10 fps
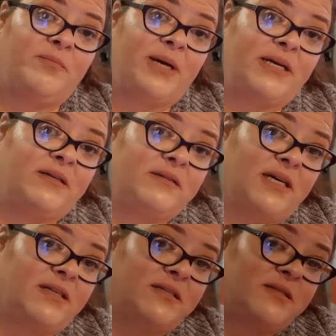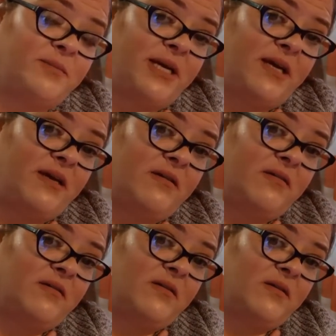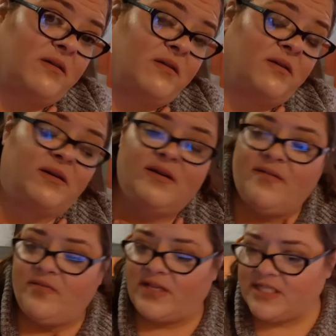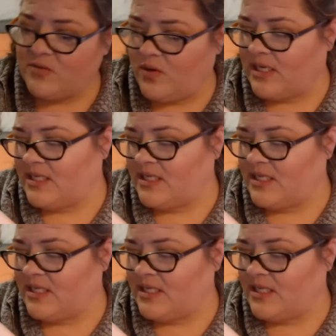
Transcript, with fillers: but that's me. This one